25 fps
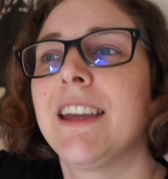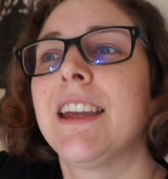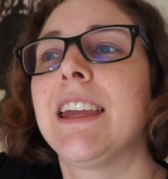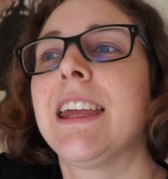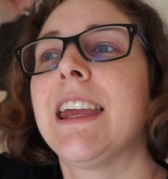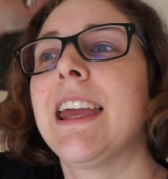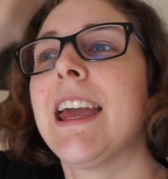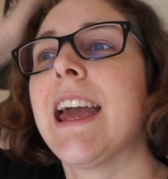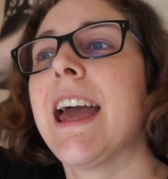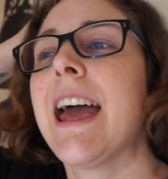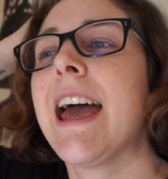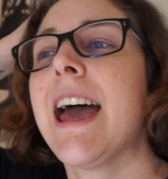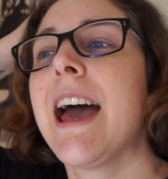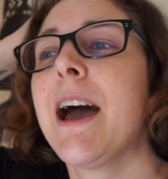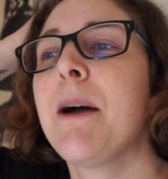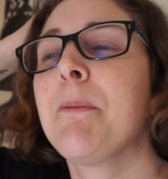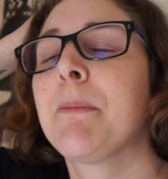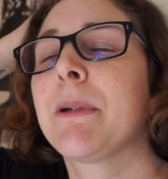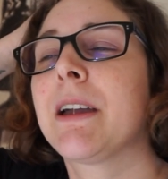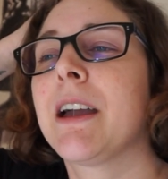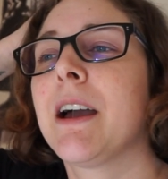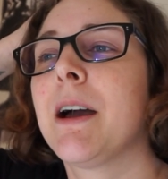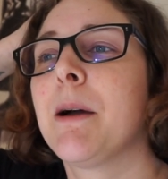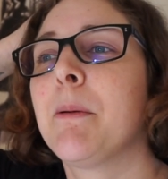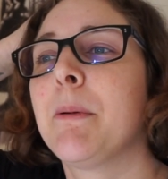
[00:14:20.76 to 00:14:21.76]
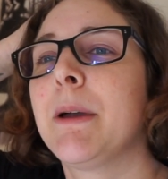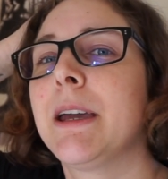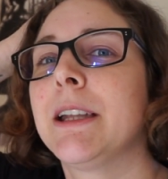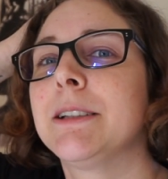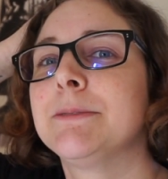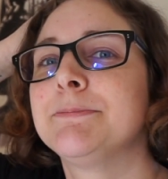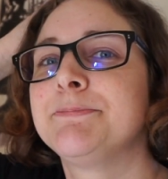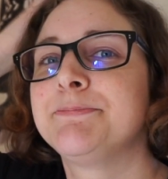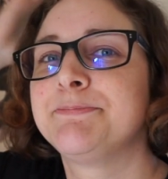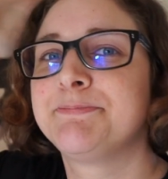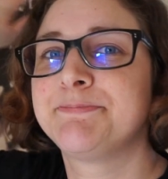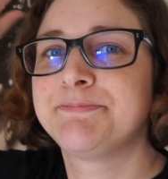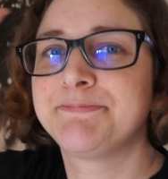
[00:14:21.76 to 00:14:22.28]
Yeah, I'm
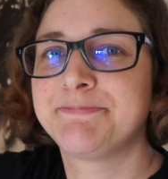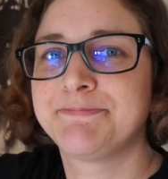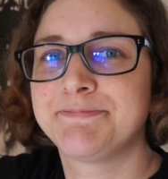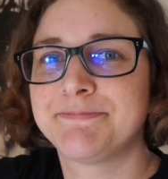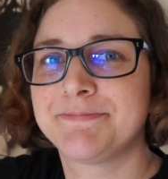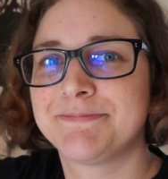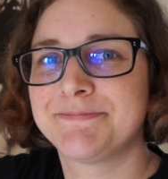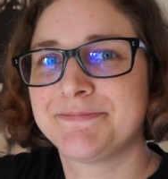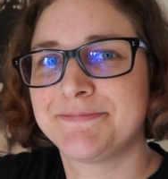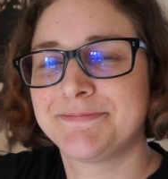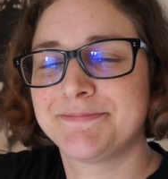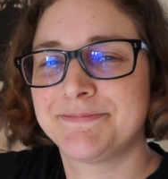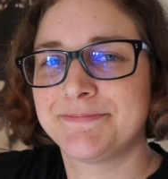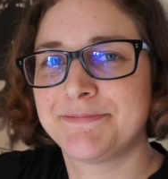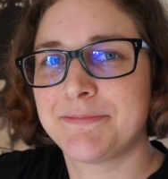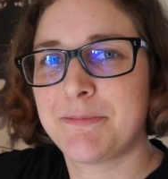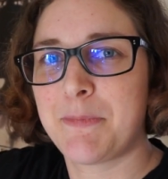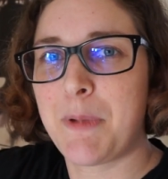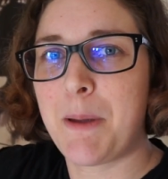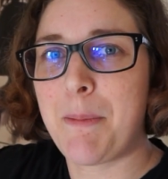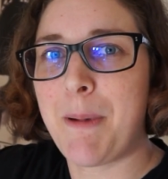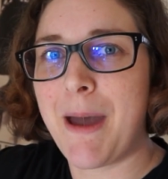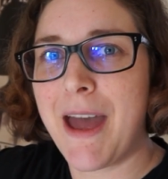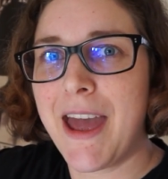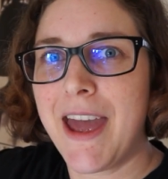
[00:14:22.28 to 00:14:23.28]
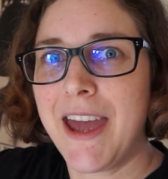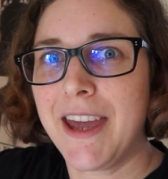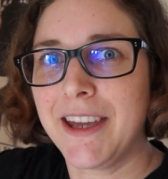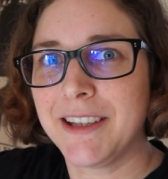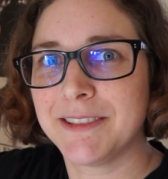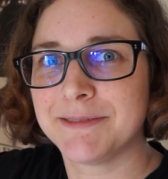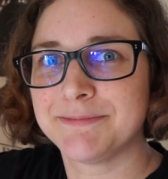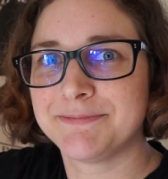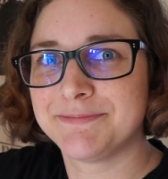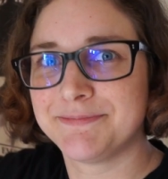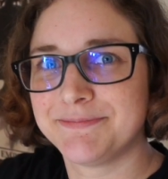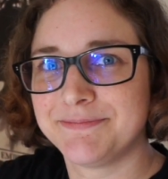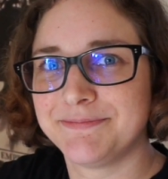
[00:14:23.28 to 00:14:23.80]
coming. Bye
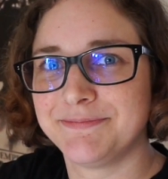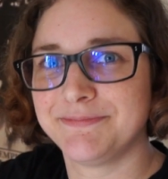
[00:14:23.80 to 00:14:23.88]
bye.